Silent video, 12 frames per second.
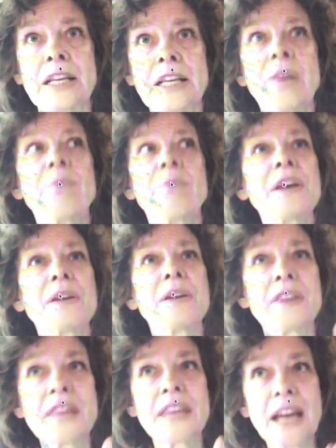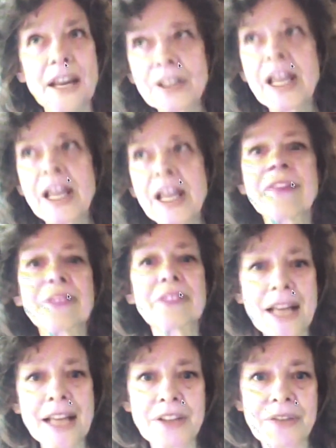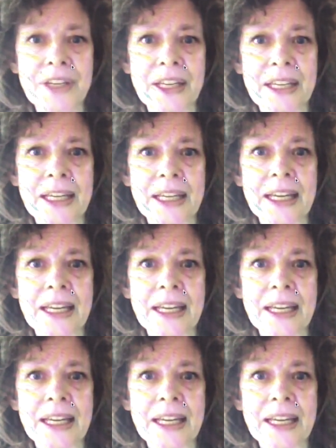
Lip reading: but the underlying philosophy